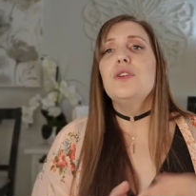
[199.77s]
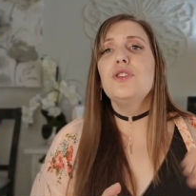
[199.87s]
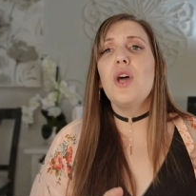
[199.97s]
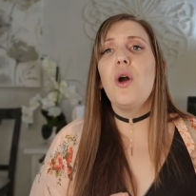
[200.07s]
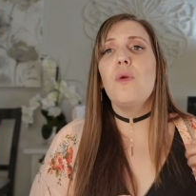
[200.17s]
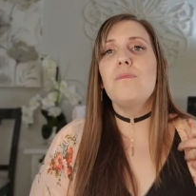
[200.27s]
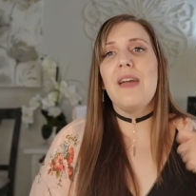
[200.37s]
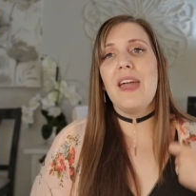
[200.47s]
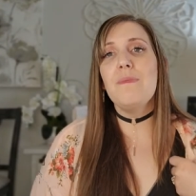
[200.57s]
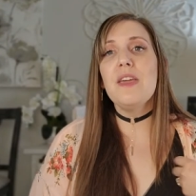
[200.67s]
so
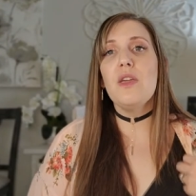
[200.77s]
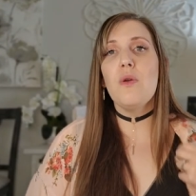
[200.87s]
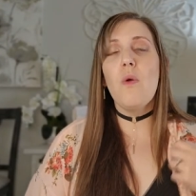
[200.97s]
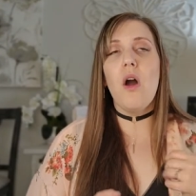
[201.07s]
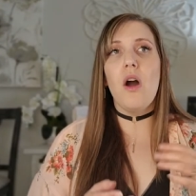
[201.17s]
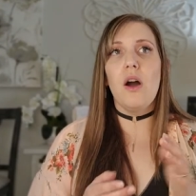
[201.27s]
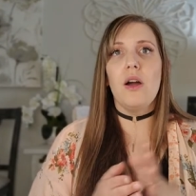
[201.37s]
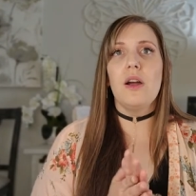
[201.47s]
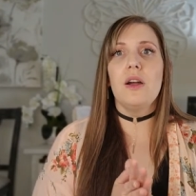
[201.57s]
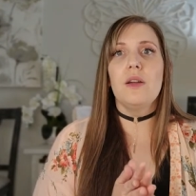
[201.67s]
maybe you
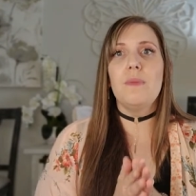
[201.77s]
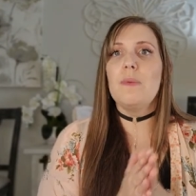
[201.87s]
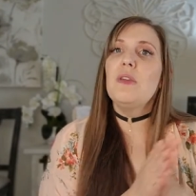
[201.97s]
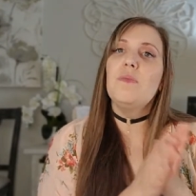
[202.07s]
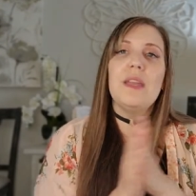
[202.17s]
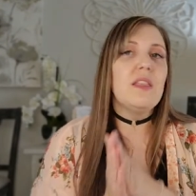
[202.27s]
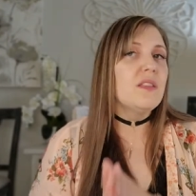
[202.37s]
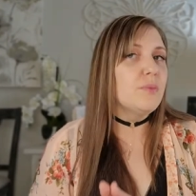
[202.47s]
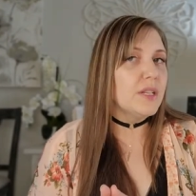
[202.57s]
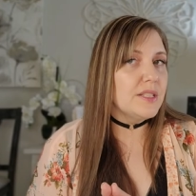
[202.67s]
are, maybe you've been in
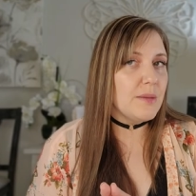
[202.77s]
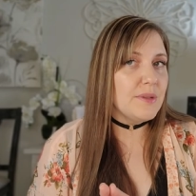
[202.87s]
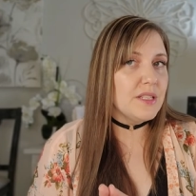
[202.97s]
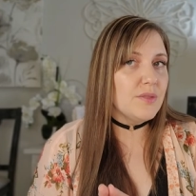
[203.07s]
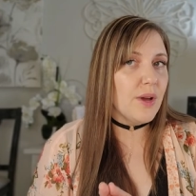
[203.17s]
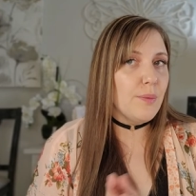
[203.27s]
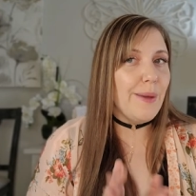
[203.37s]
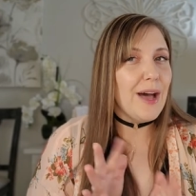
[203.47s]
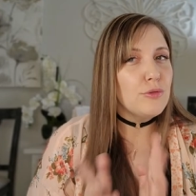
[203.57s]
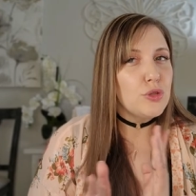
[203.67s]
the real estate business for
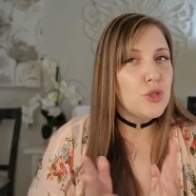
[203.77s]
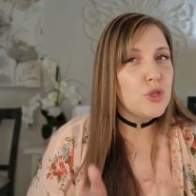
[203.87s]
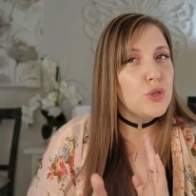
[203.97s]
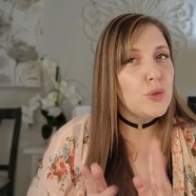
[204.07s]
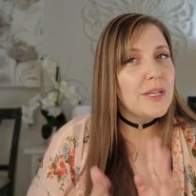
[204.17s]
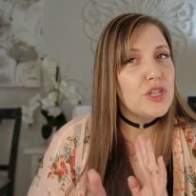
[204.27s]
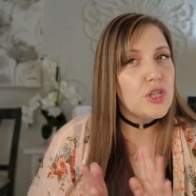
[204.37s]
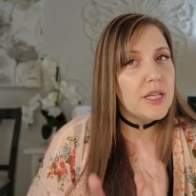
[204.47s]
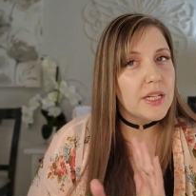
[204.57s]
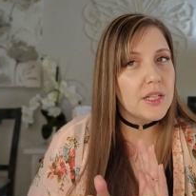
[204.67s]
about two ish
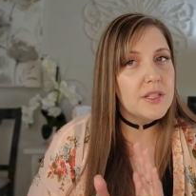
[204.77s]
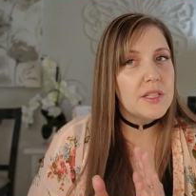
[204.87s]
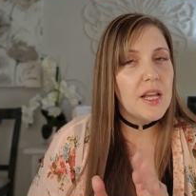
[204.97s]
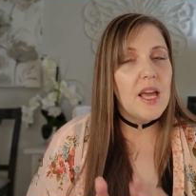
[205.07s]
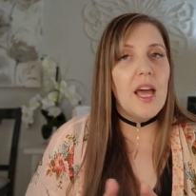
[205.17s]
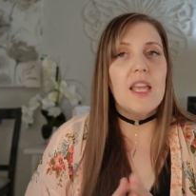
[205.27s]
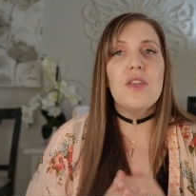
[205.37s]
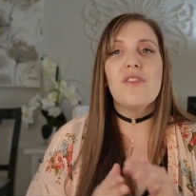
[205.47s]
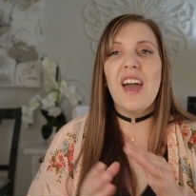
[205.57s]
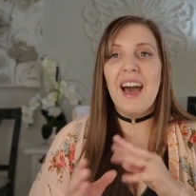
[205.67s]
years.
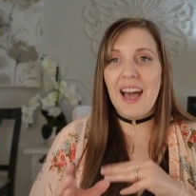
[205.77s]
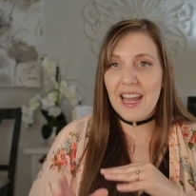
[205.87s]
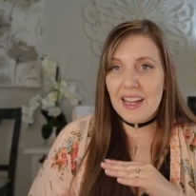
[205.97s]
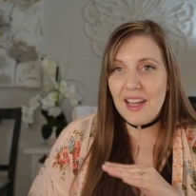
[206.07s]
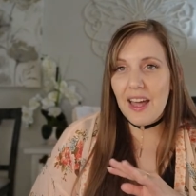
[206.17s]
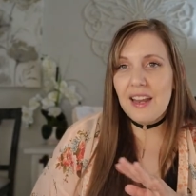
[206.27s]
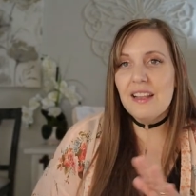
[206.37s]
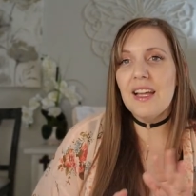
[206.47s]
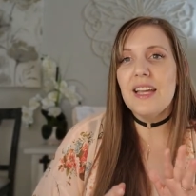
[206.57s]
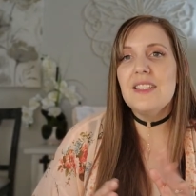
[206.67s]
You've kind of got a
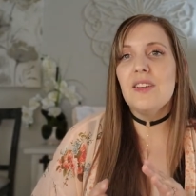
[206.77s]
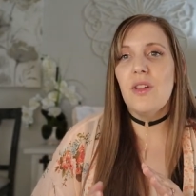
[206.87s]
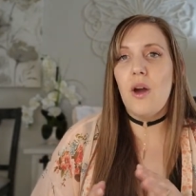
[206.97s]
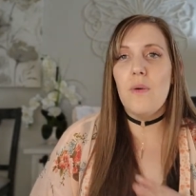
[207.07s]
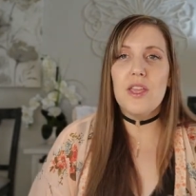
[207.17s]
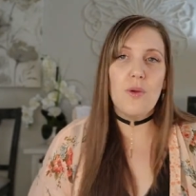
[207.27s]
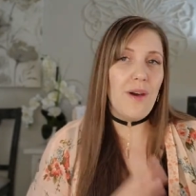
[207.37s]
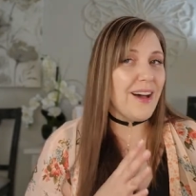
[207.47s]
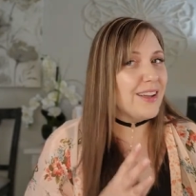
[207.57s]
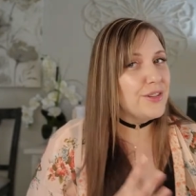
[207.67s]
clientele going. You
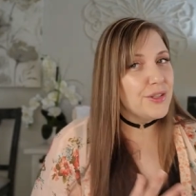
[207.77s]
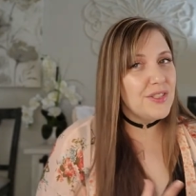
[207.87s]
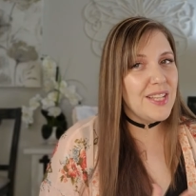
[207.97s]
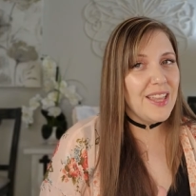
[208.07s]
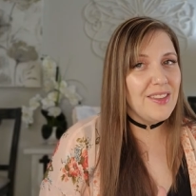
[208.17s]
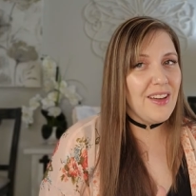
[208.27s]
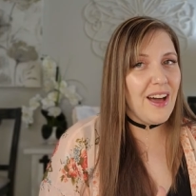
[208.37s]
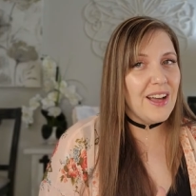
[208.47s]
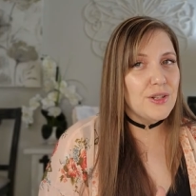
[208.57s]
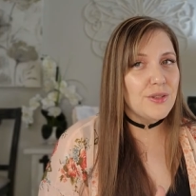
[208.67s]
understand the
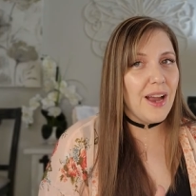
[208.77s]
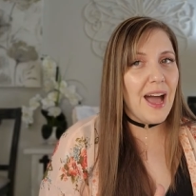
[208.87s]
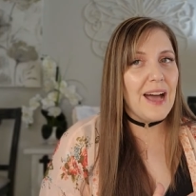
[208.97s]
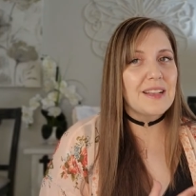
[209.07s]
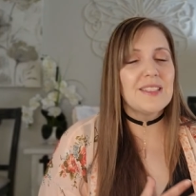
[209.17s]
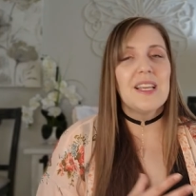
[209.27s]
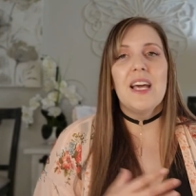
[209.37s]
contracts.